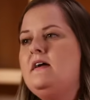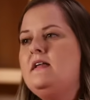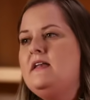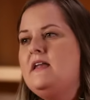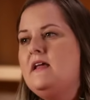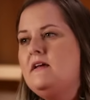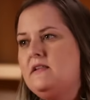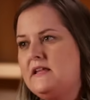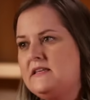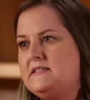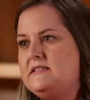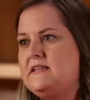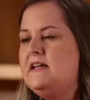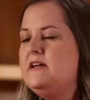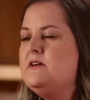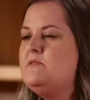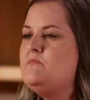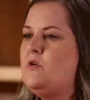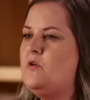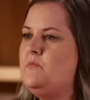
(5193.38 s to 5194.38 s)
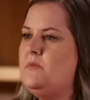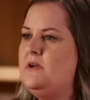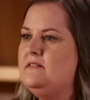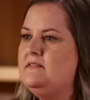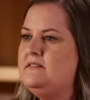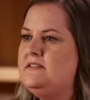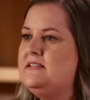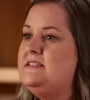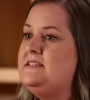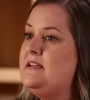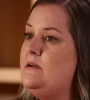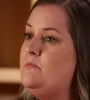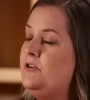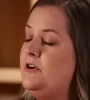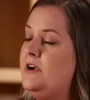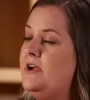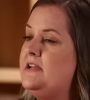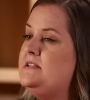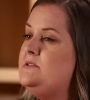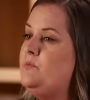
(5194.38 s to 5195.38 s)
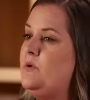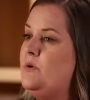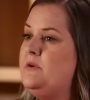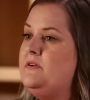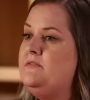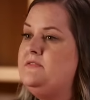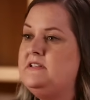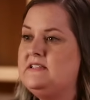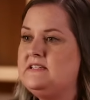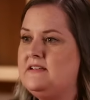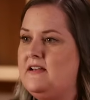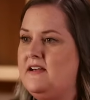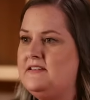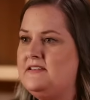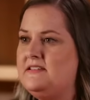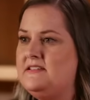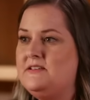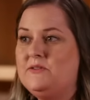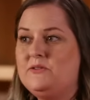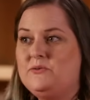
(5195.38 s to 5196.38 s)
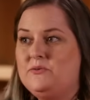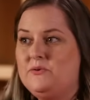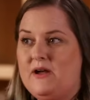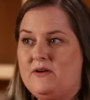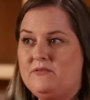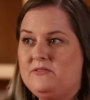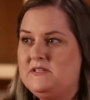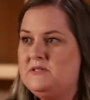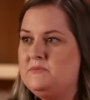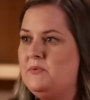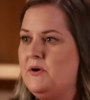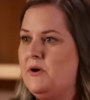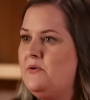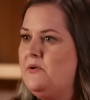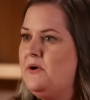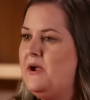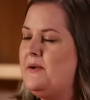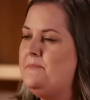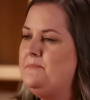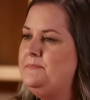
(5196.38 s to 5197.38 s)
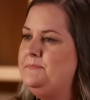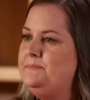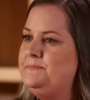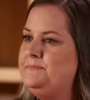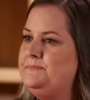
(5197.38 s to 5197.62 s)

Now, let's take a moment to summarize what we've discussed throughout this program.